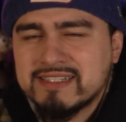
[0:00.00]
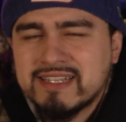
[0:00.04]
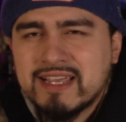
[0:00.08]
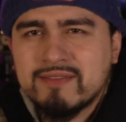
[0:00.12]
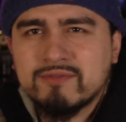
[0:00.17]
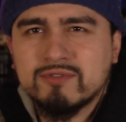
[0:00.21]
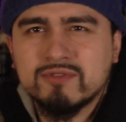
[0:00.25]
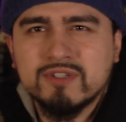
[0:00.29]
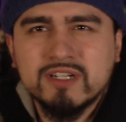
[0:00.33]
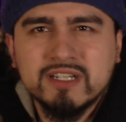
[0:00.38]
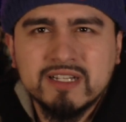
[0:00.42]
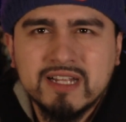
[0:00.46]
have
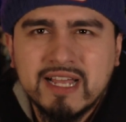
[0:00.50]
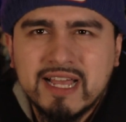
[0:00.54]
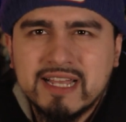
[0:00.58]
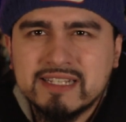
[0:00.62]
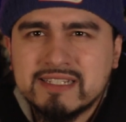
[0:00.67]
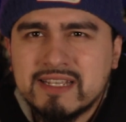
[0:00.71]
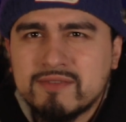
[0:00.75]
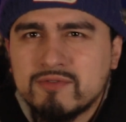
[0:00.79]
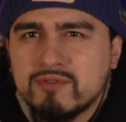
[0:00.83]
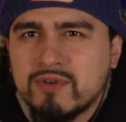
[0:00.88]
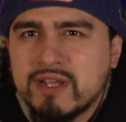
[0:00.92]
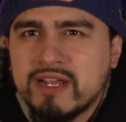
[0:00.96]
new good guys,
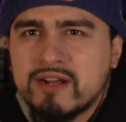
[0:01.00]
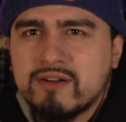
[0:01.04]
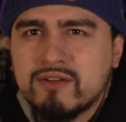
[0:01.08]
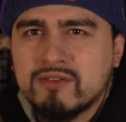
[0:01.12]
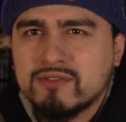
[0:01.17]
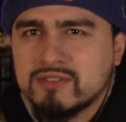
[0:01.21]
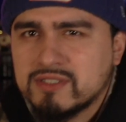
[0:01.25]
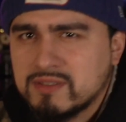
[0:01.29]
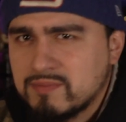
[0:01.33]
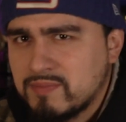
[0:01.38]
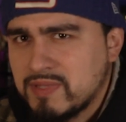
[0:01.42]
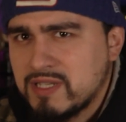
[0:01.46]
have new
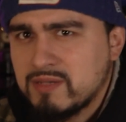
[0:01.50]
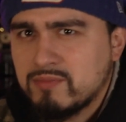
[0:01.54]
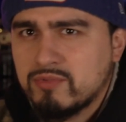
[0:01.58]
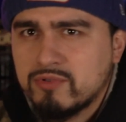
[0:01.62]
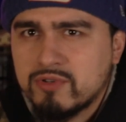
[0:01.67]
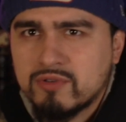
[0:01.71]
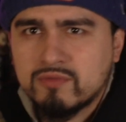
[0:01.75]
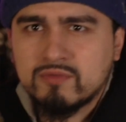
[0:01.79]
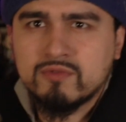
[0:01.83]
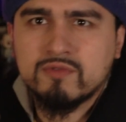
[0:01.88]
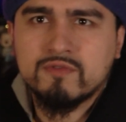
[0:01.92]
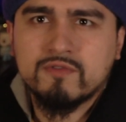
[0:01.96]
heroes and people
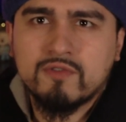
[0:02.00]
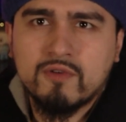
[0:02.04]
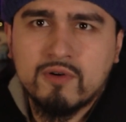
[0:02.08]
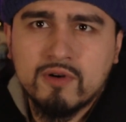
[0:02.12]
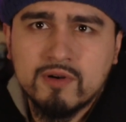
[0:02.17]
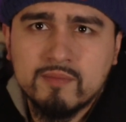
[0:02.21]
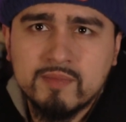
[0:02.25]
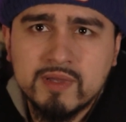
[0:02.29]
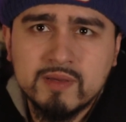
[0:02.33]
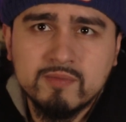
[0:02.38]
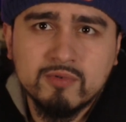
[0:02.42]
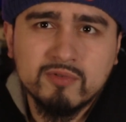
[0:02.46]
to root for
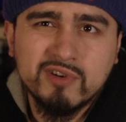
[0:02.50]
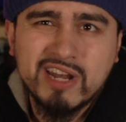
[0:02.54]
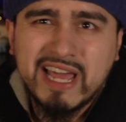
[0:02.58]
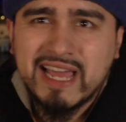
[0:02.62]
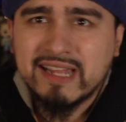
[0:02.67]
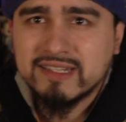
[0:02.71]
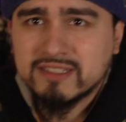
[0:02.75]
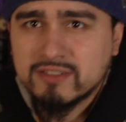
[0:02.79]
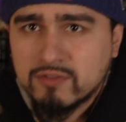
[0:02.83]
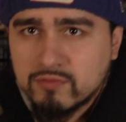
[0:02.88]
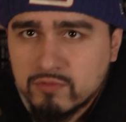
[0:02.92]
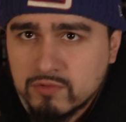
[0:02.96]
and people
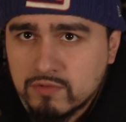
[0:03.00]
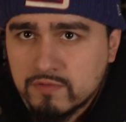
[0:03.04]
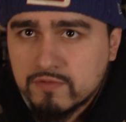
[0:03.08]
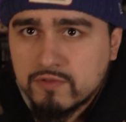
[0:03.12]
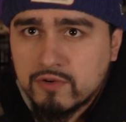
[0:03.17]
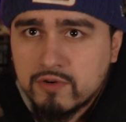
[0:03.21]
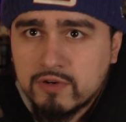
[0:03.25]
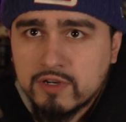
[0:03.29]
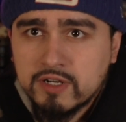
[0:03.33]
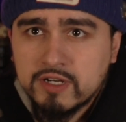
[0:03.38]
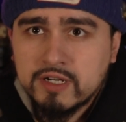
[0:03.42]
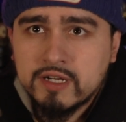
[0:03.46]
not to root
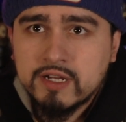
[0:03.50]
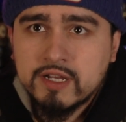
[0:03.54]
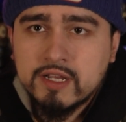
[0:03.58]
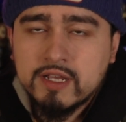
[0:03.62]
for.